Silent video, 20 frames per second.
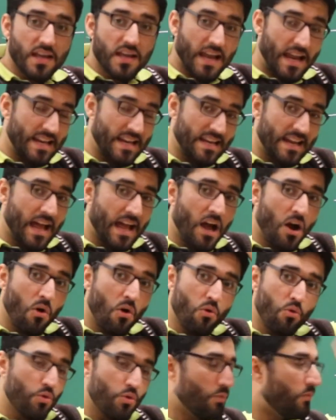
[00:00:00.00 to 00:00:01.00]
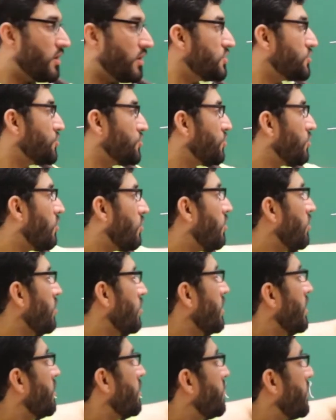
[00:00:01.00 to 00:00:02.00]
And now we want to know
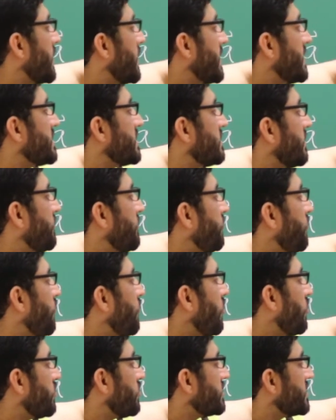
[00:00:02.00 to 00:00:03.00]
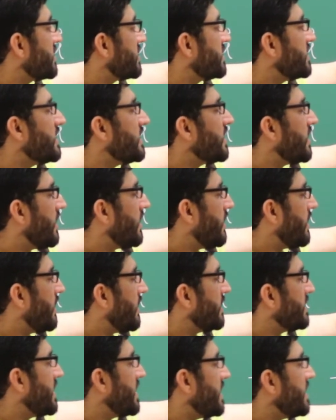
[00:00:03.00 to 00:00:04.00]
what is the force
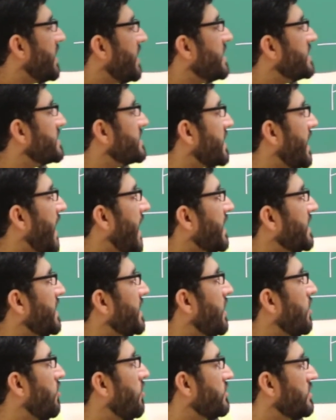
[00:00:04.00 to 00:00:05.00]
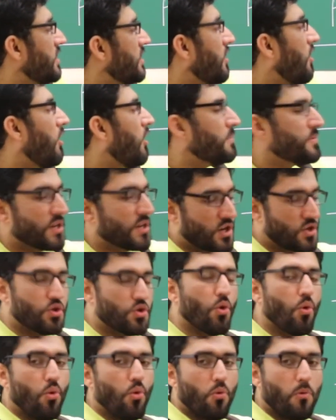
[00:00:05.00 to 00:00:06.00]
that is acting on the object
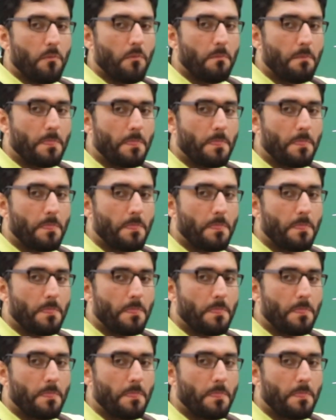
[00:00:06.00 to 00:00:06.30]
2.